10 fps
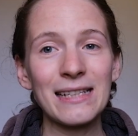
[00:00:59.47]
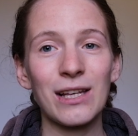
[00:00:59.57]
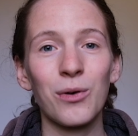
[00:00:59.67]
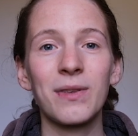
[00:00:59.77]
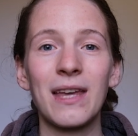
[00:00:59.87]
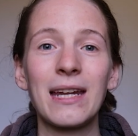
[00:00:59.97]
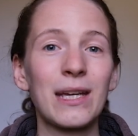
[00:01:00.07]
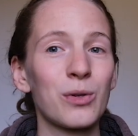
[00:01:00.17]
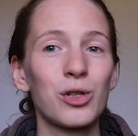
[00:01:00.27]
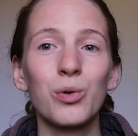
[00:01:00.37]
so then
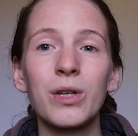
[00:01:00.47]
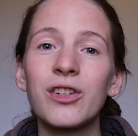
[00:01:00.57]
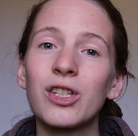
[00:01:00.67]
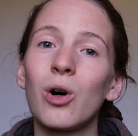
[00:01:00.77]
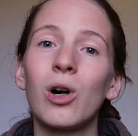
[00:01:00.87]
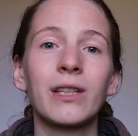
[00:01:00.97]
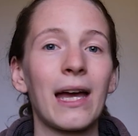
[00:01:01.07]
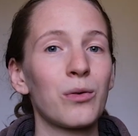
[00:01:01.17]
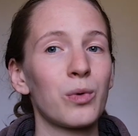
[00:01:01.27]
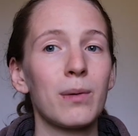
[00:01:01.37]
he was 2 years old
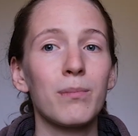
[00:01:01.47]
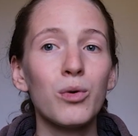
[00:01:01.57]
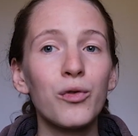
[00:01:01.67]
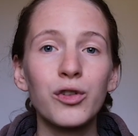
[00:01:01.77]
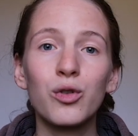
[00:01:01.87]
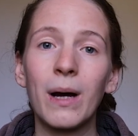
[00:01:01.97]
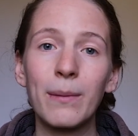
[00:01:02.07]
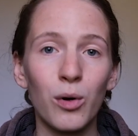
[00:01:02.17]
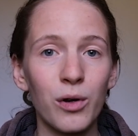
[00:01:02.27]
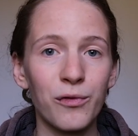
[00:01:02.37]
and we moved to my
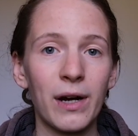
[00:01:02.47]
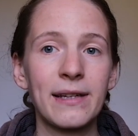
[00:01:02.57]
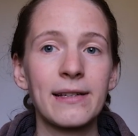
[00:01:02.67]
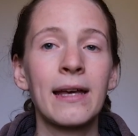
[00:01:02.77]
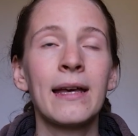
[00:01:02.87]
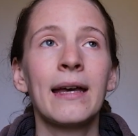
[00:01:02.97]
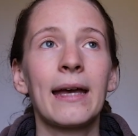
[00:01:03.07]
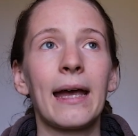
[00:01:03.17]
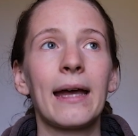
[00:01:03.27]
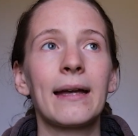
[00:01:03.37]
boyfriend,
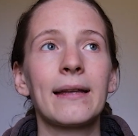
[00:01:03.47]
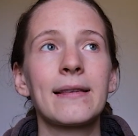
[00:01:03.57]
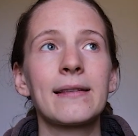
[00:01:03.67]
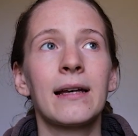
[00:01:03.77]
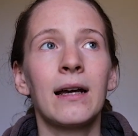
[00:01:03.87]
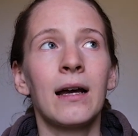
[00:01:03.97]
and